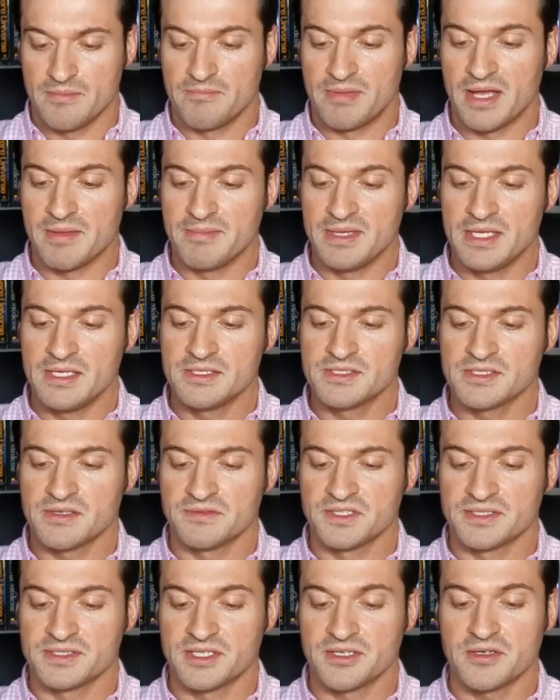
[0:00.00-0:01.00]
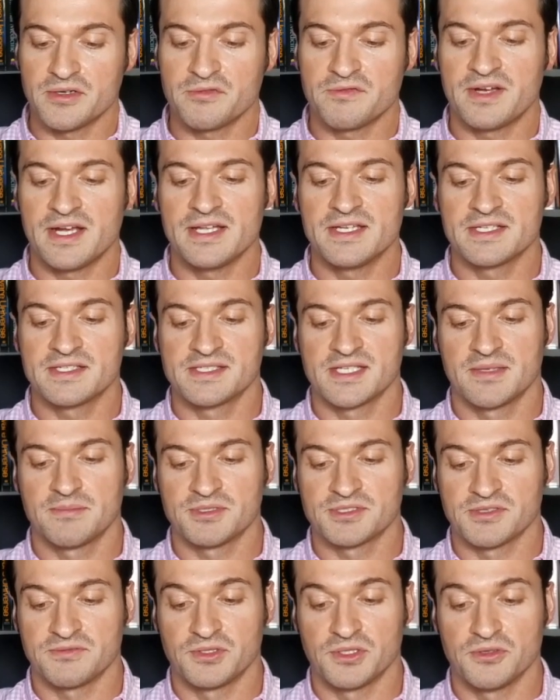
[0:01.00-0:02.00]
By means of the terrifying
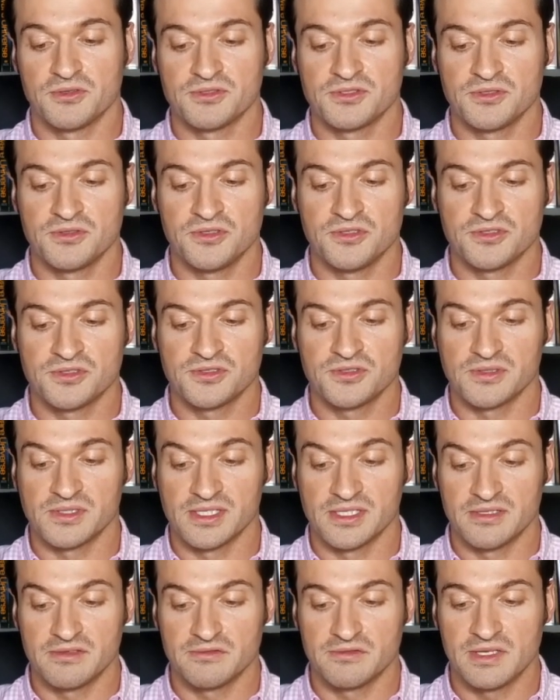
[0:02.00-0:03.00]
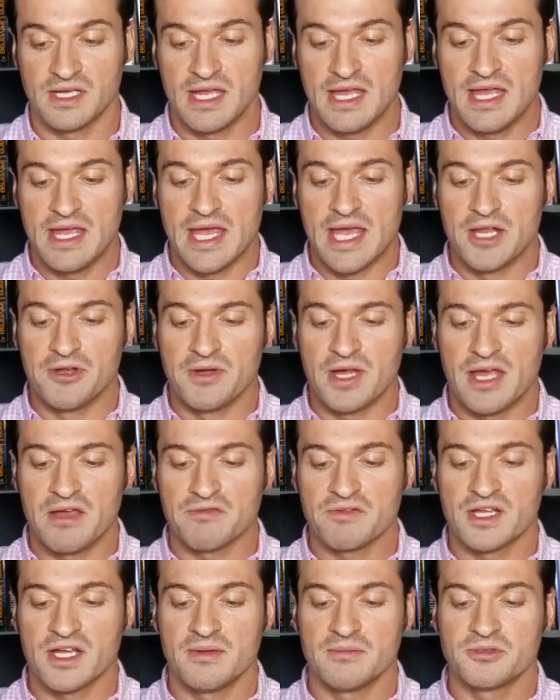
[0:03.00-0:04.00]
examples of those who used to live and who
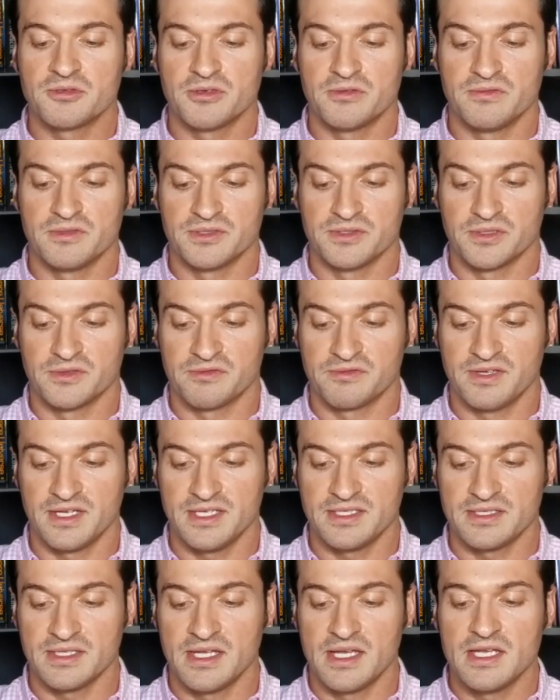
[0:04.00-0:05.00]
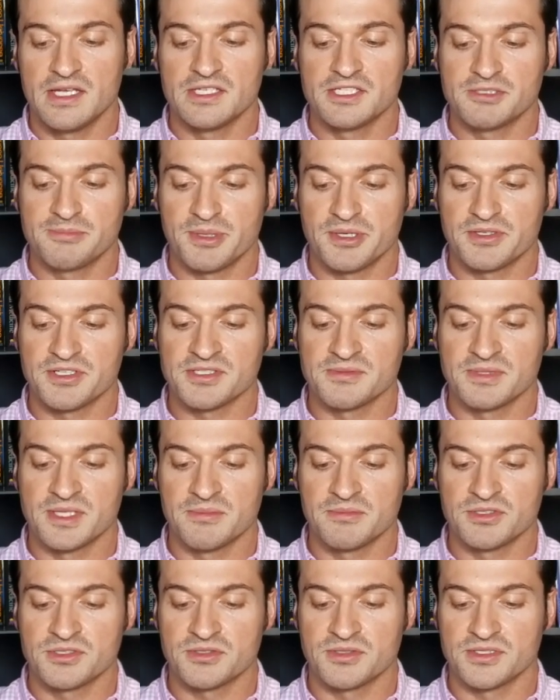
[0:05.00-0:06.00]
have come to reveal their fate, Spiritism
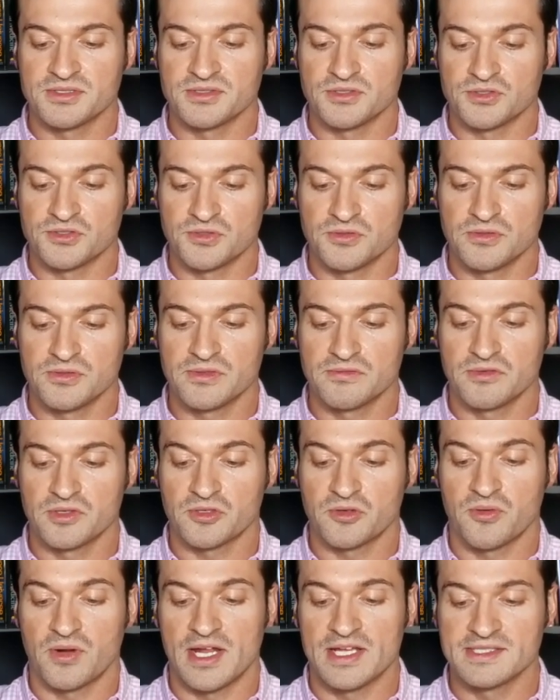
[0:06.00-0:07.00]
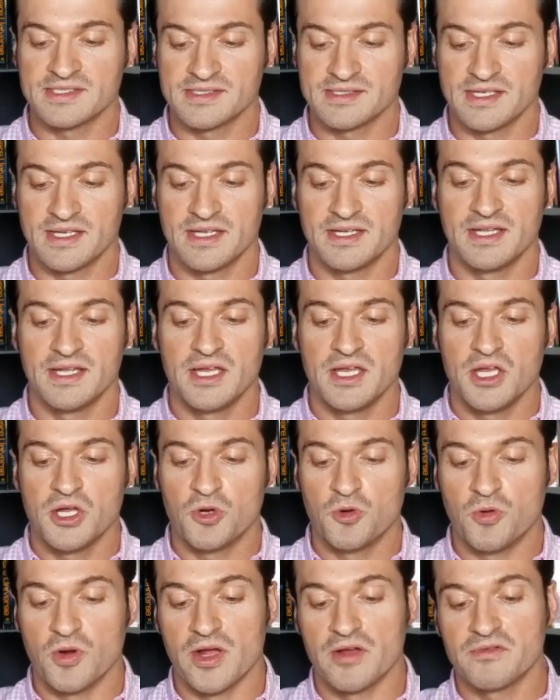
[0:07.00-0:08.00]
demonstrates the truth of what Christ said,
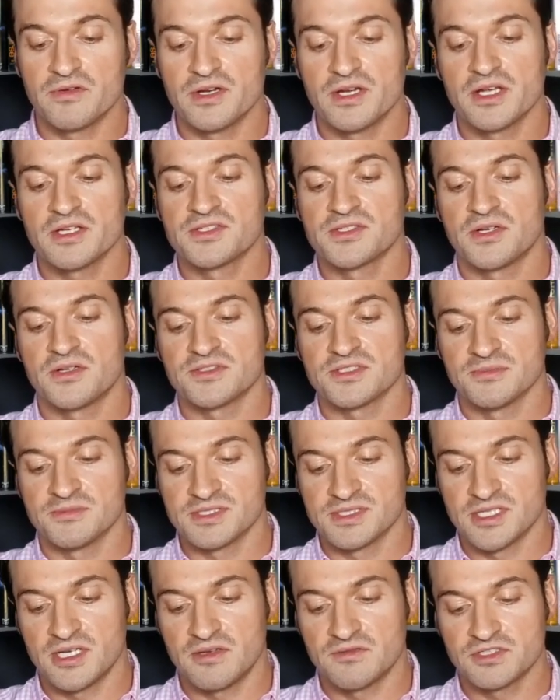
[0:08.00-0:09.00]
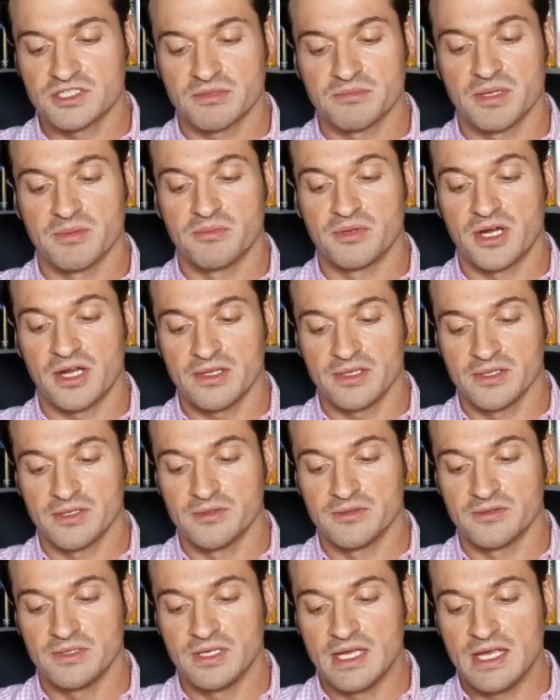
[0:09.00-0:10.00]
whoever exalts himself shall be brought
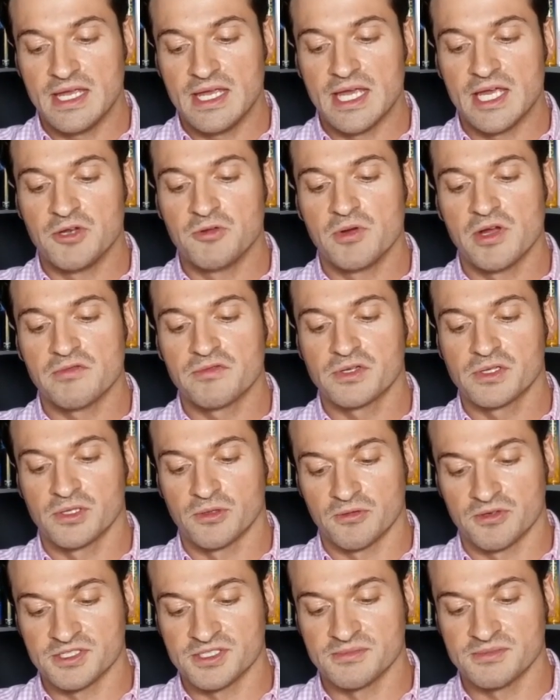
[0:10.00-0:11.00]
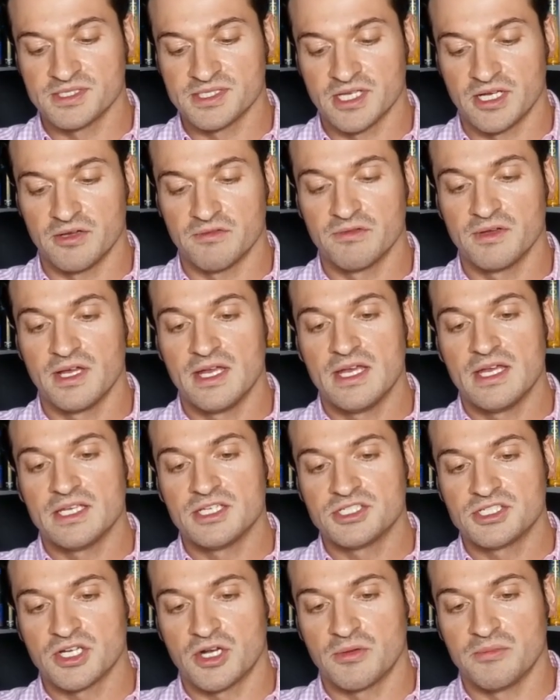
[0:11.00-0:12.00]
low, and whoever lowers himself
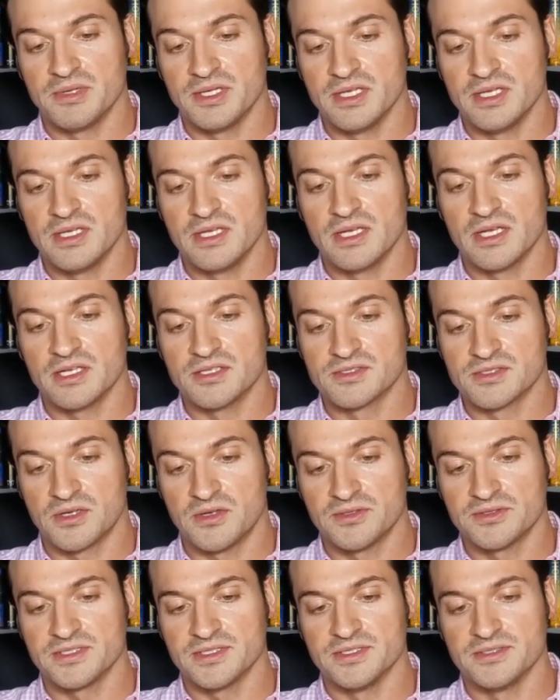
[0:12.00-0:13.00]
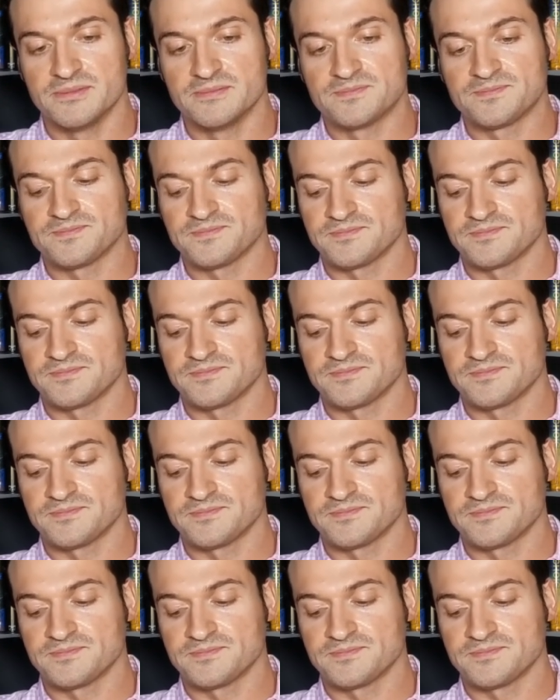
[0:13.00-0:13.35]
shall be exalted.